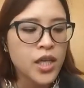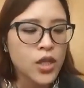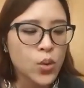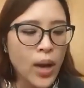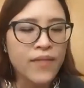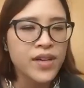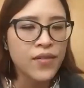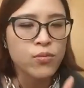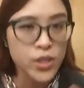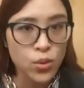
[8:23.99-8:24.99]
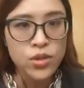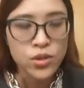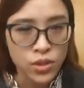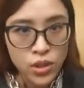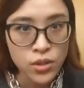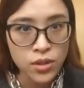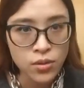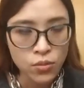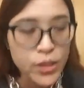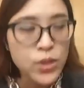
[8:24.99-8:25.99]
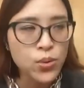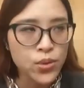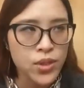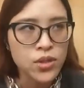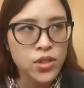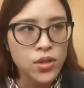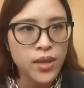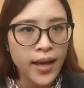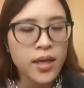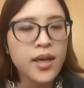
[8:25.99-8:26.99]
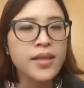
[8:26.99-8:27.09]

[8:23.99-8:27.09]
that you have enough resources to do that.